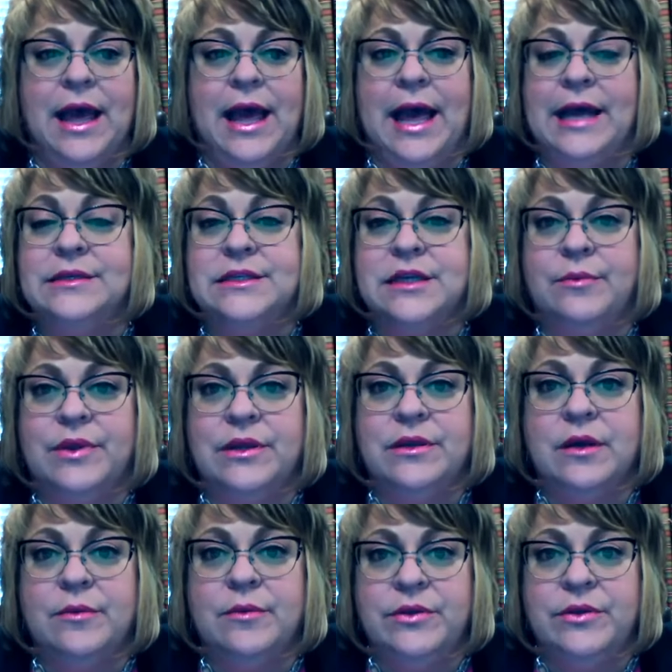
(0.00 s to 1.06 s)
at
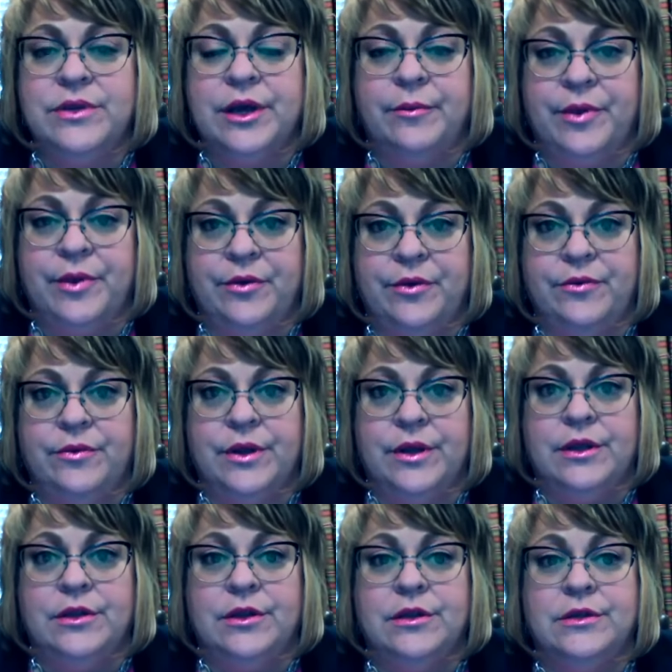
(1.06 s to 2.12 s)

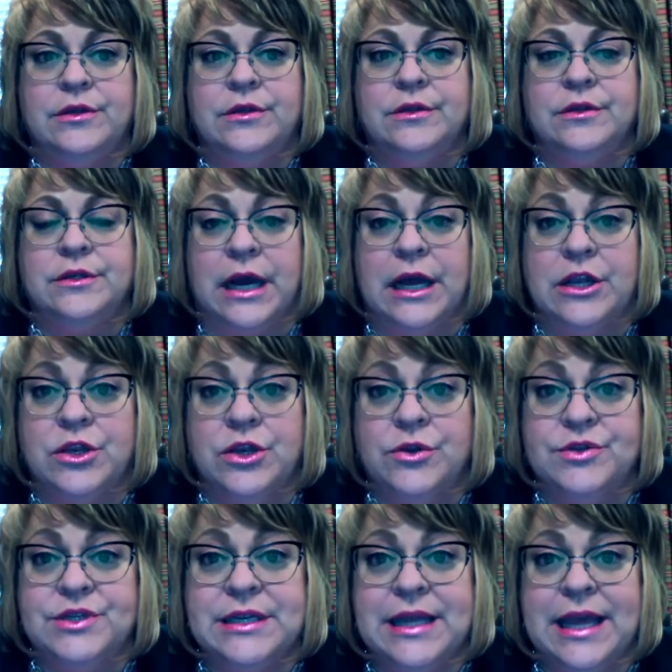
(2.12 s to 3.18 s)

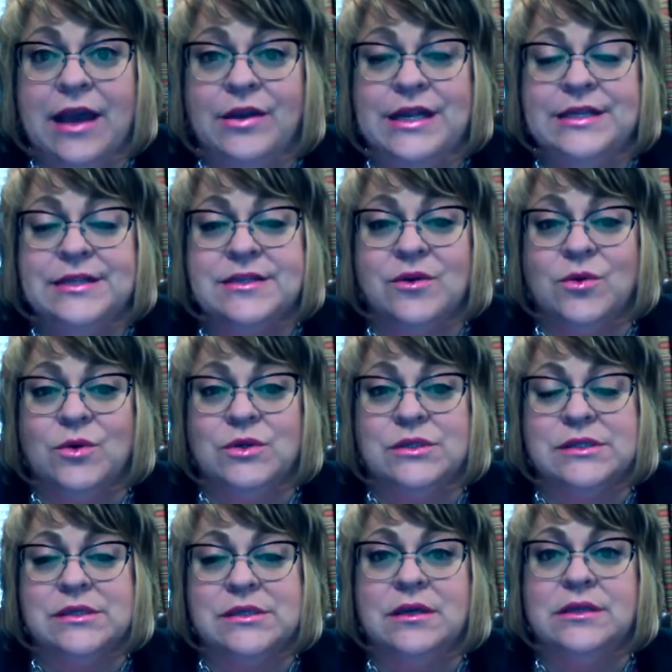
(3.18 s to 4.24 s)

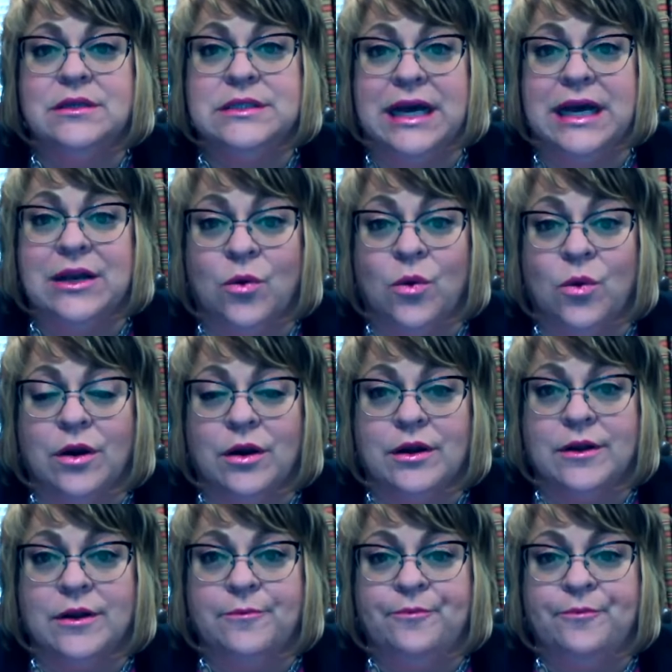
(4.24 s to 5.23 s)
www.newtoncountyschools.org.